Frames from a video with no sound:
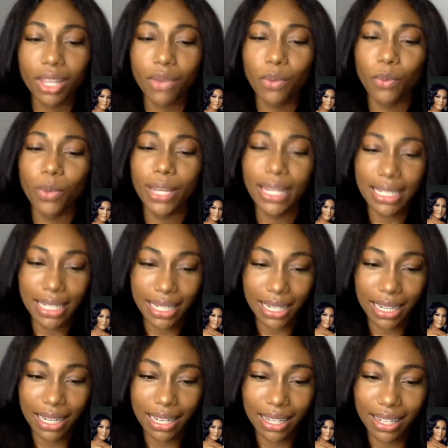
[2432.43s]

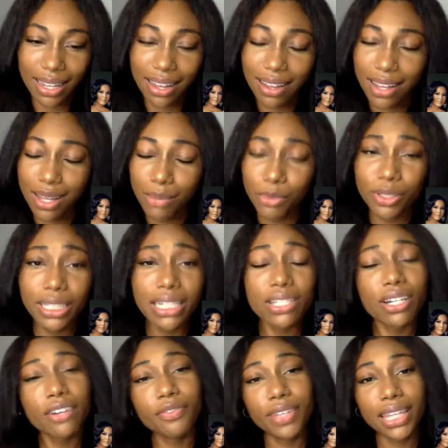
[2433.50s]

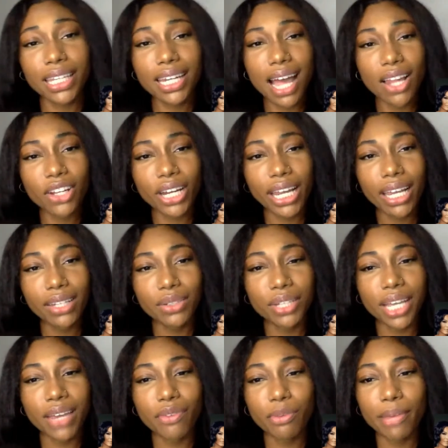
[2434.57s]
released her $50 candle
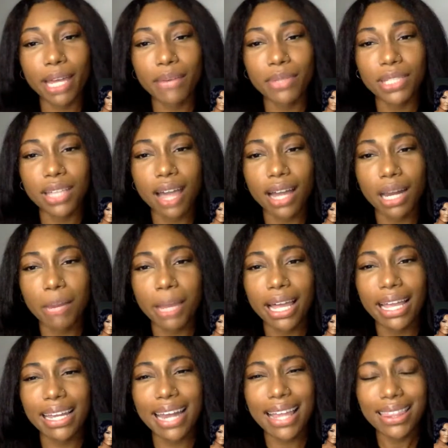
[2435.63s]
that everybody was talking
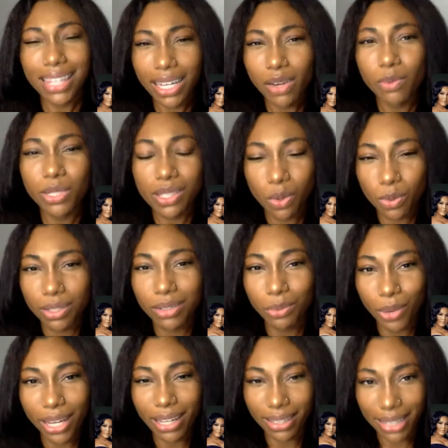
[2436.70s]
about. And I think it was a 1
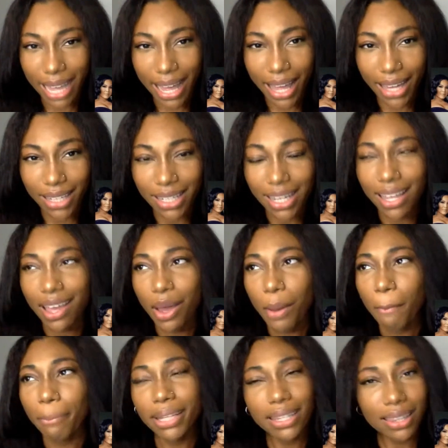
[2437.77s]
week at that.
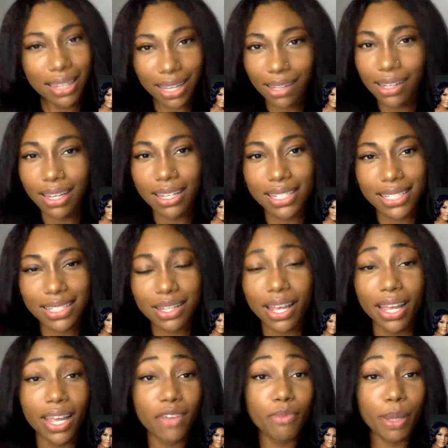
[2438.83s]
But the thing is,
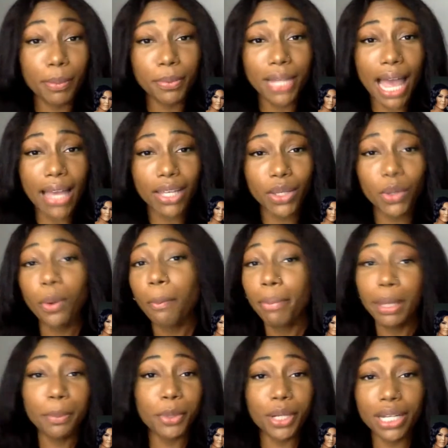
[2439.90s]
If people like you,
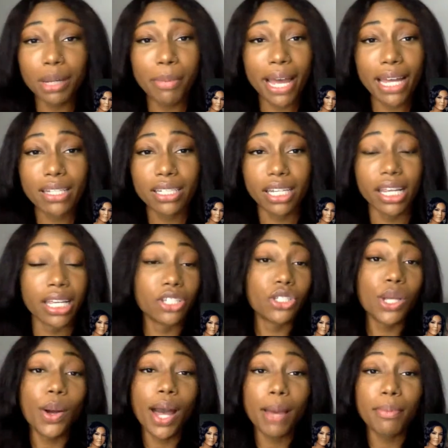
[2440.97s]
people are going to buy shit.
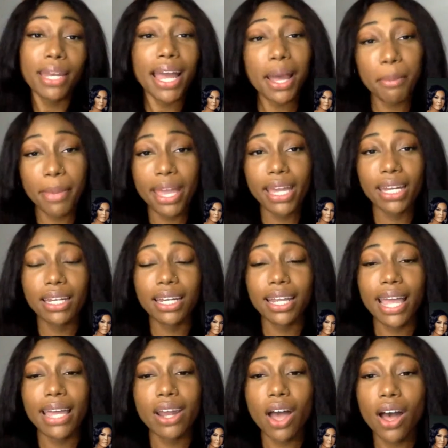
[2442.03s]
So I'm not mad at it
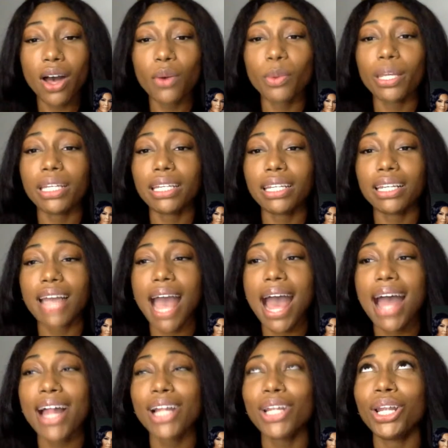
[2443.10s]
at all, Wendy.
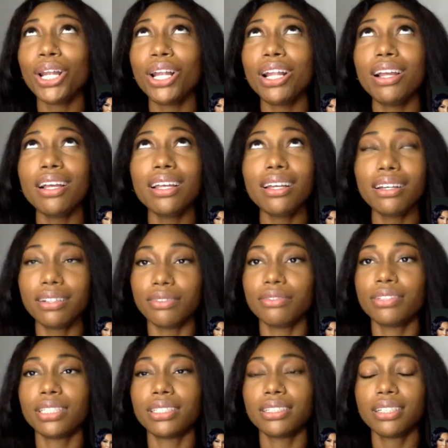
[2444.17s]
I
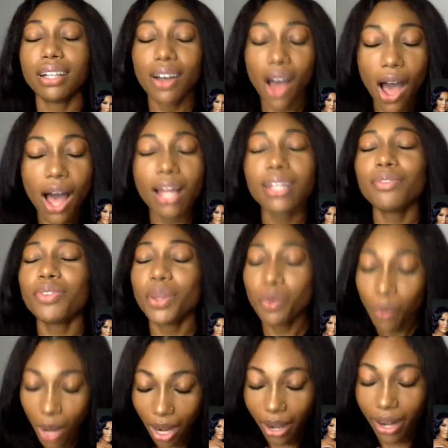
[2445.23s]
loved all of the
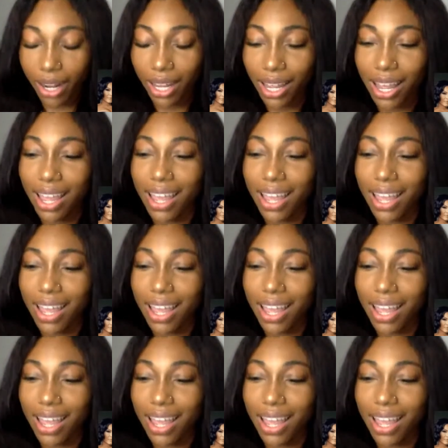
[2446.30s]
work